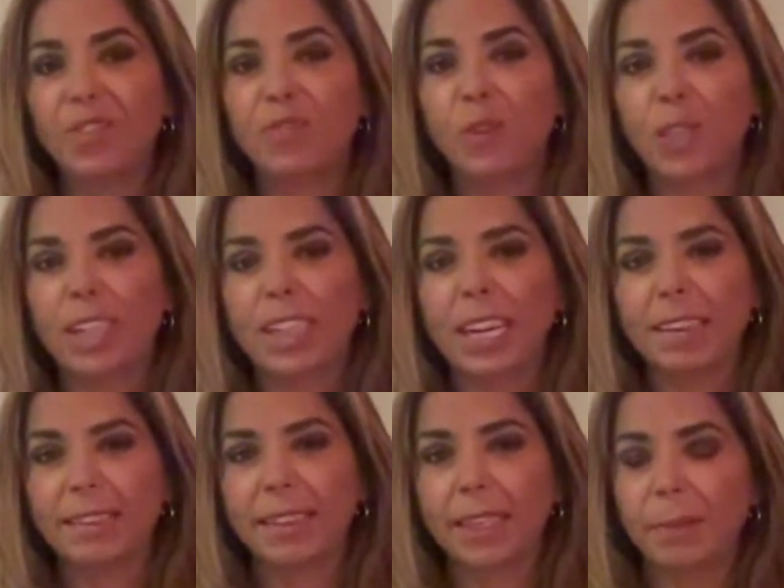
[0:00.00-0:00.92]

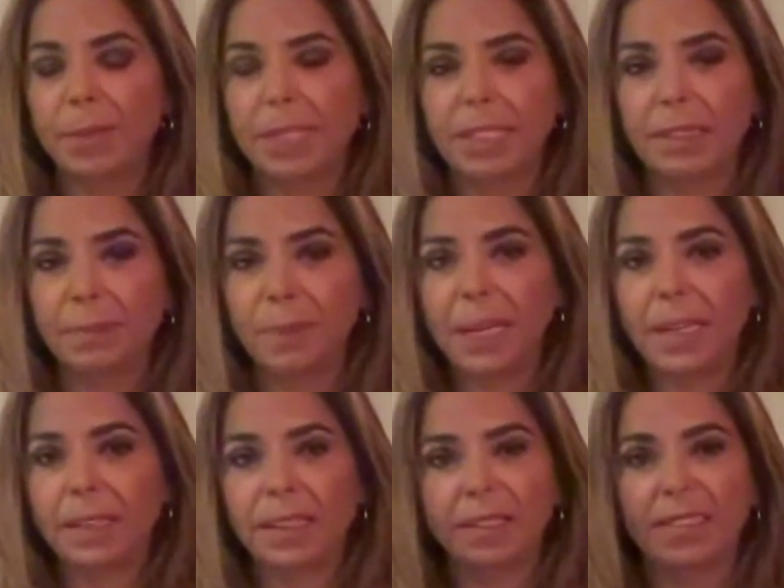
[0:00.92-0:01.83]
40,000 Lebanese
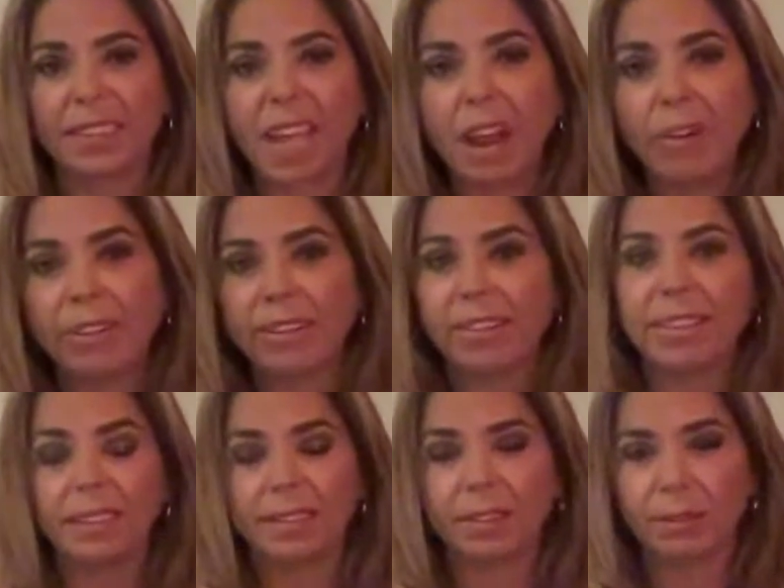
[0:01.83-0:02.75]
pound because the
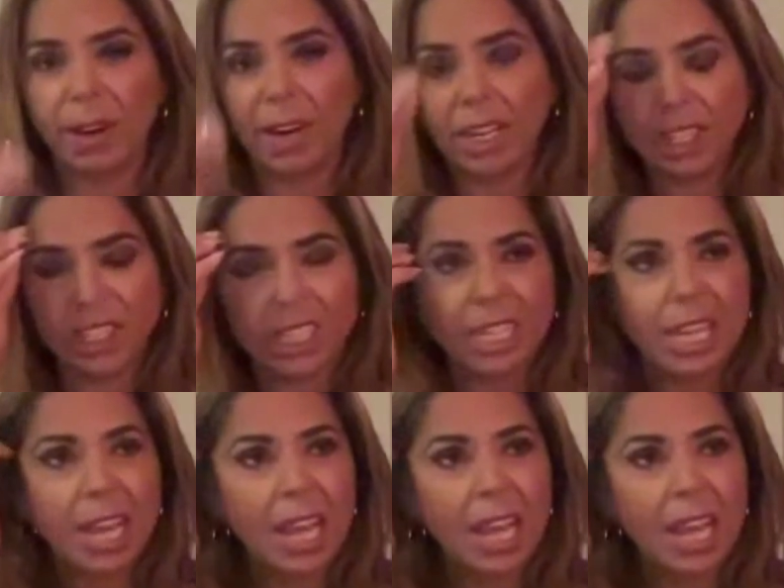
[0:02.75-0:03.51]
currency has crashed.